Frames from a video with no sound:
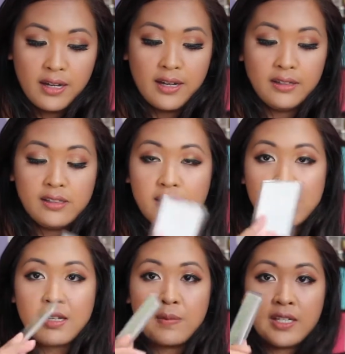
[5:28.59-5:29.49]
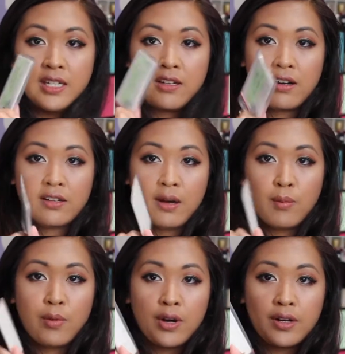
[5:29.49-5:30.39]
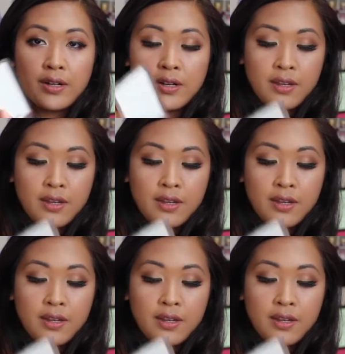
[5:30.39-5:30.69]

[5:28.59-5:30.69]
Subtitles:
And this is like my key card at work.